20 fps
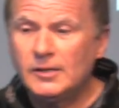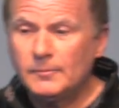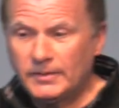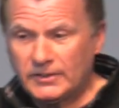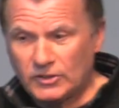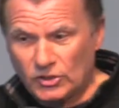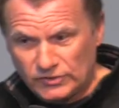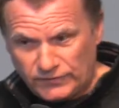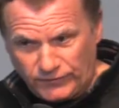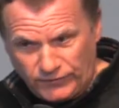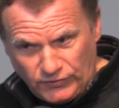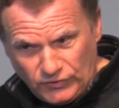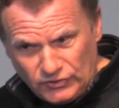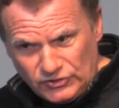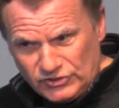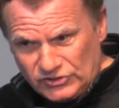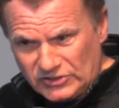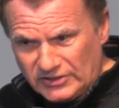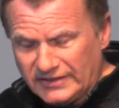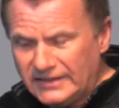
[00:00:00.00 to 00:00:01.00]
because
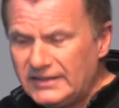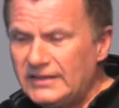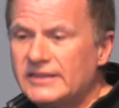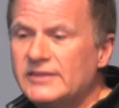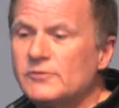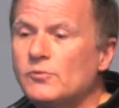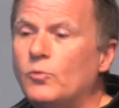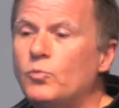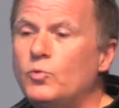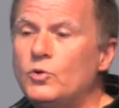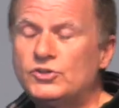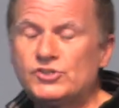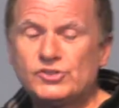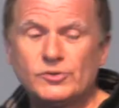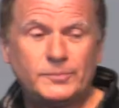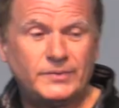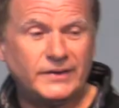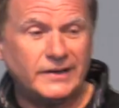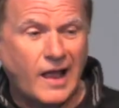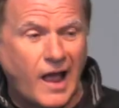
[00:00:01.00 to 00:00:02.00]
firstly, they were
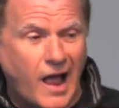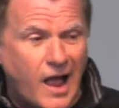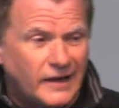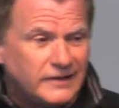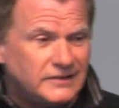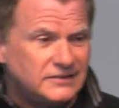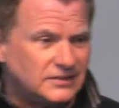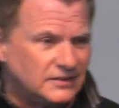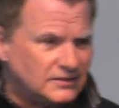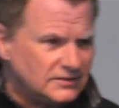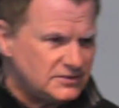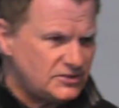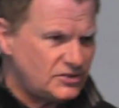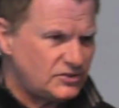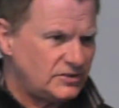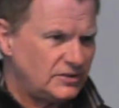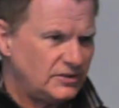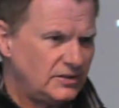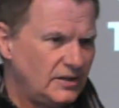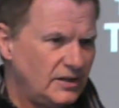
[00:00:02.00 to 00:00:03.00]
worshiping
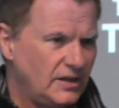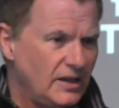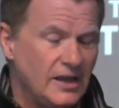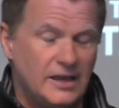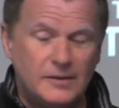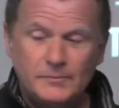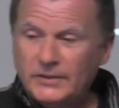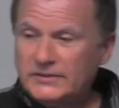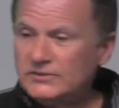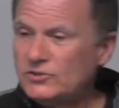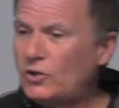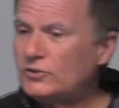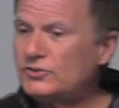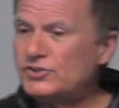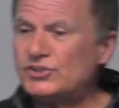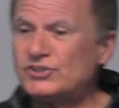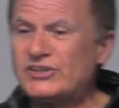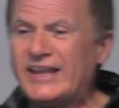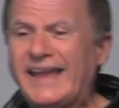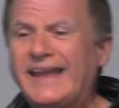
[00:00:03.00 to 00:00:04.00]
idols, but not
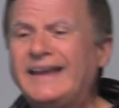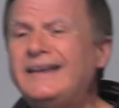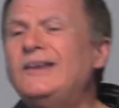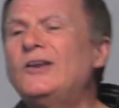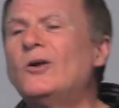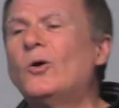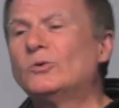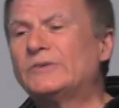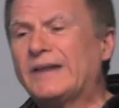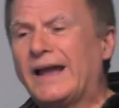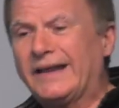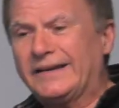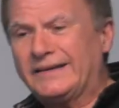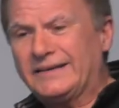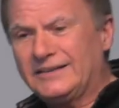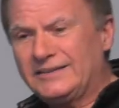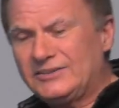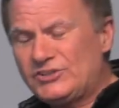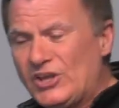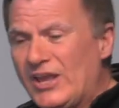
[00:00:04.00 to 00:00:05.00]
just any old
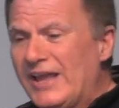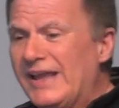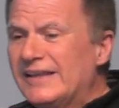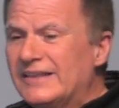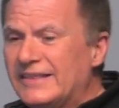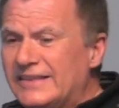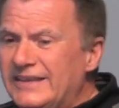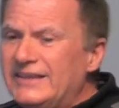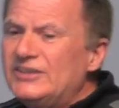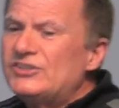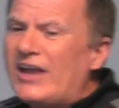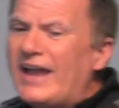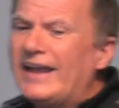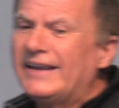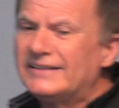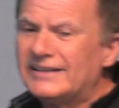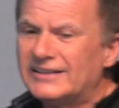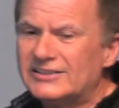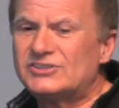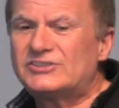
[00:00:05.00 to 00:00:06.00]
idols. These
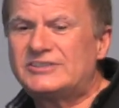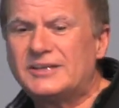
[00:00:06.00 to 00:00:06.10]
idols